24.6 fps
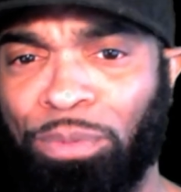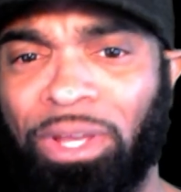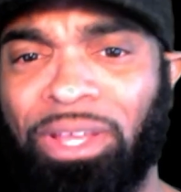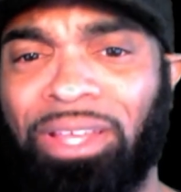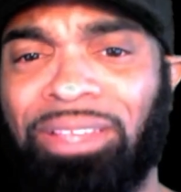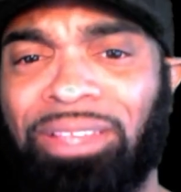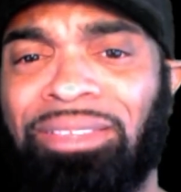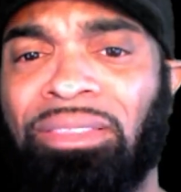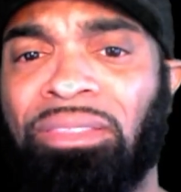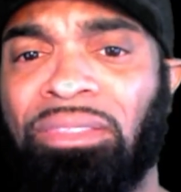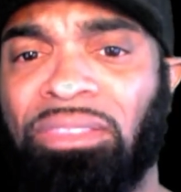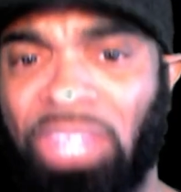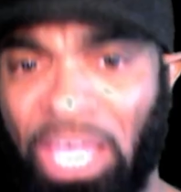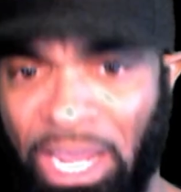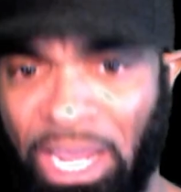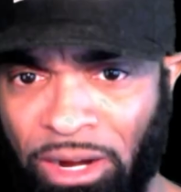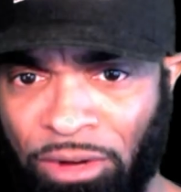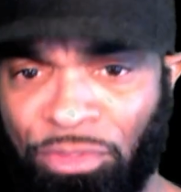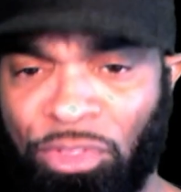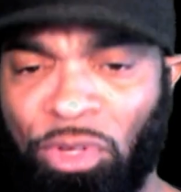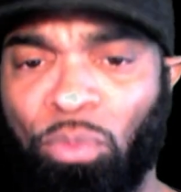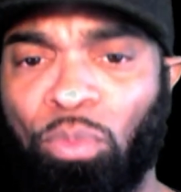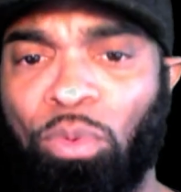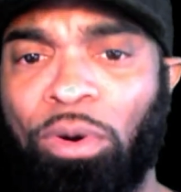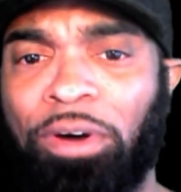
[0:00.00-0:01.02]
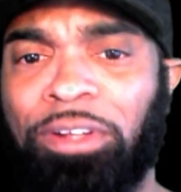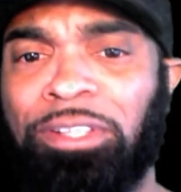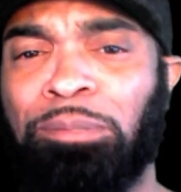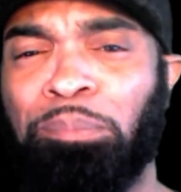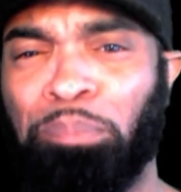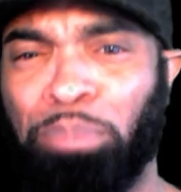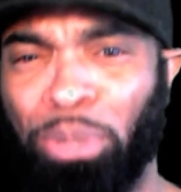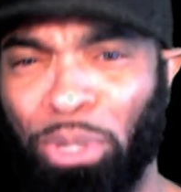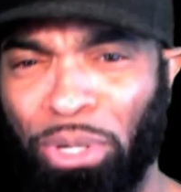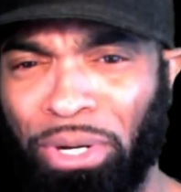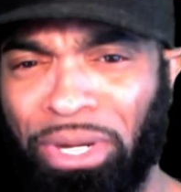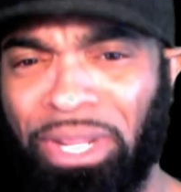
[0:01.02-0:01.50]
because they're the ones
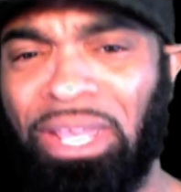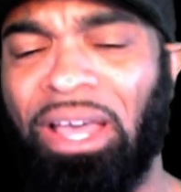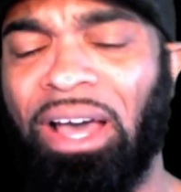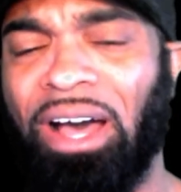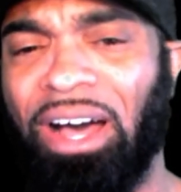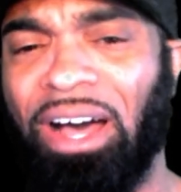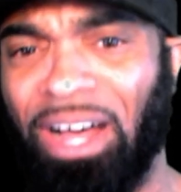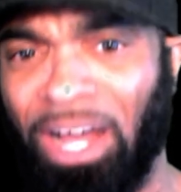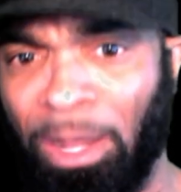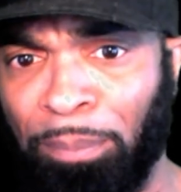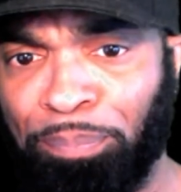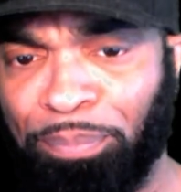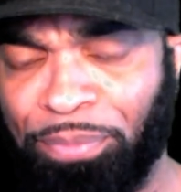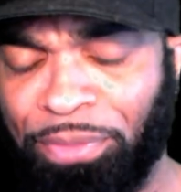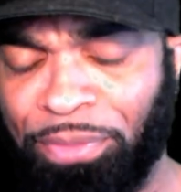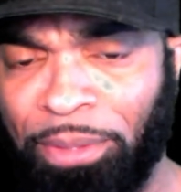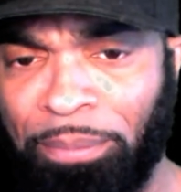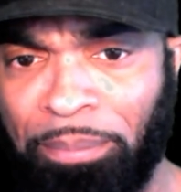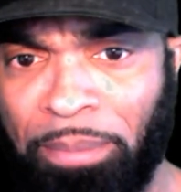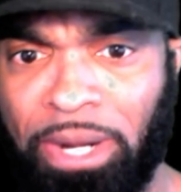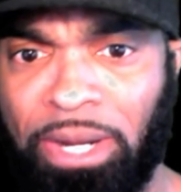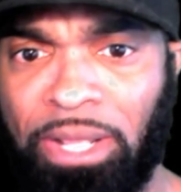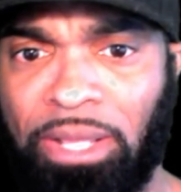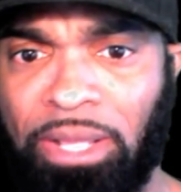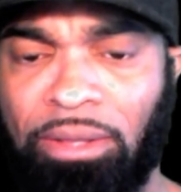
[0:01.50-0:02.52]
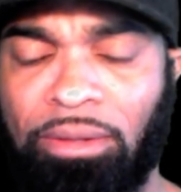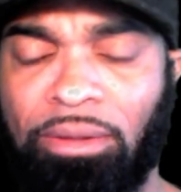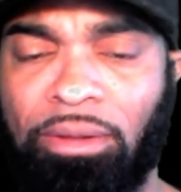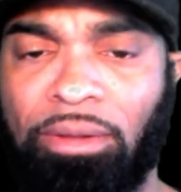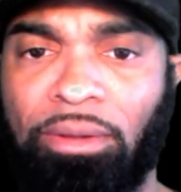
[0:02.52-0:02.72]
putting up the money.